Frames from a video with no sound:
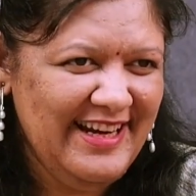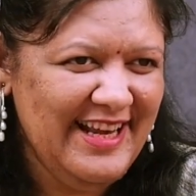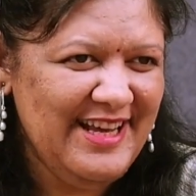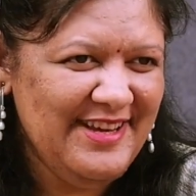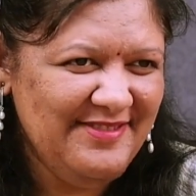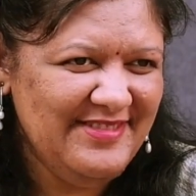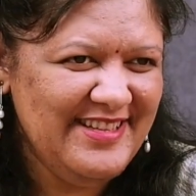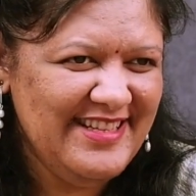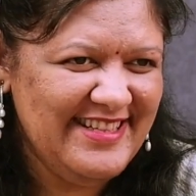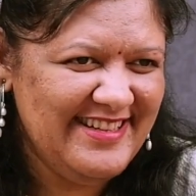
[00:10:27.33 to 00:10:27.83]

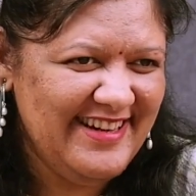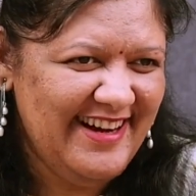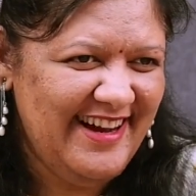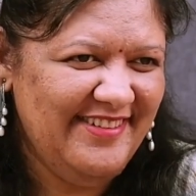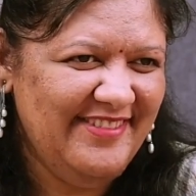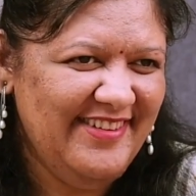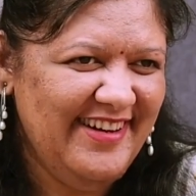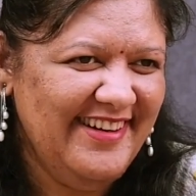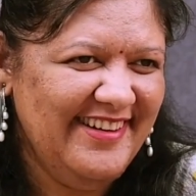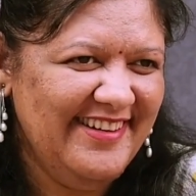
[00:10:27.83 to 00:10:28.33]
name is
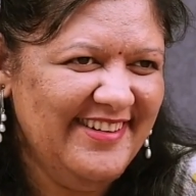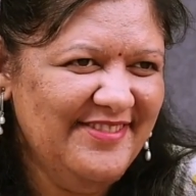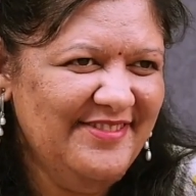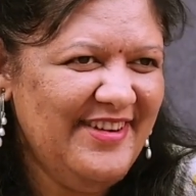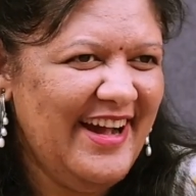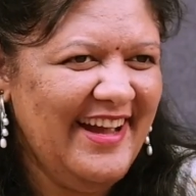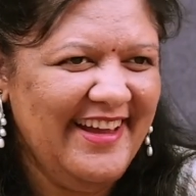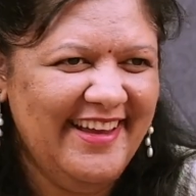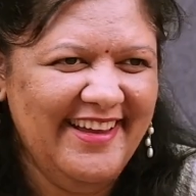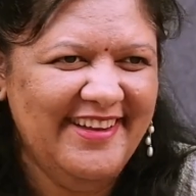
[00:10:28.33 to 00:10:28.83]
Rava.
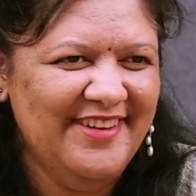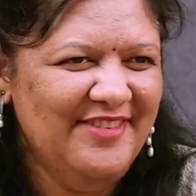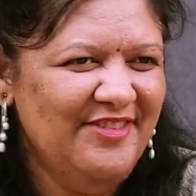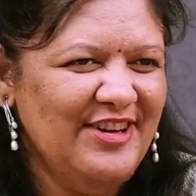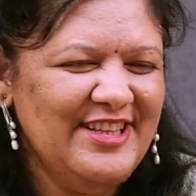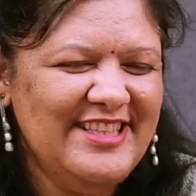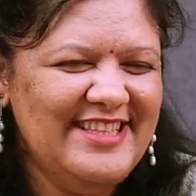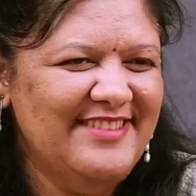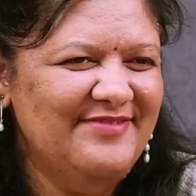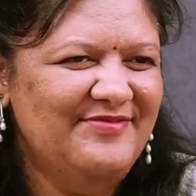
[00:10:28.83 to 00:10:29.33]
Why?
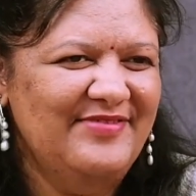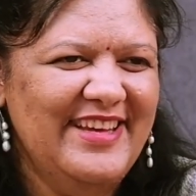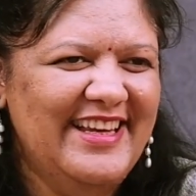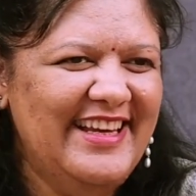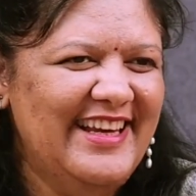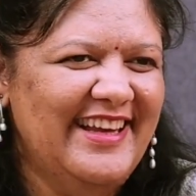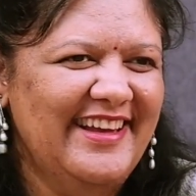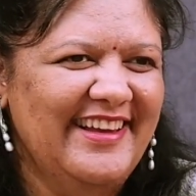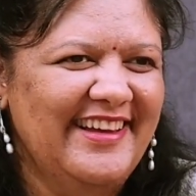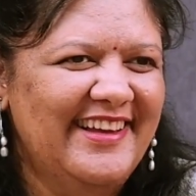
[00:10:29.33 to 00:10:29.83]
What's the meaning?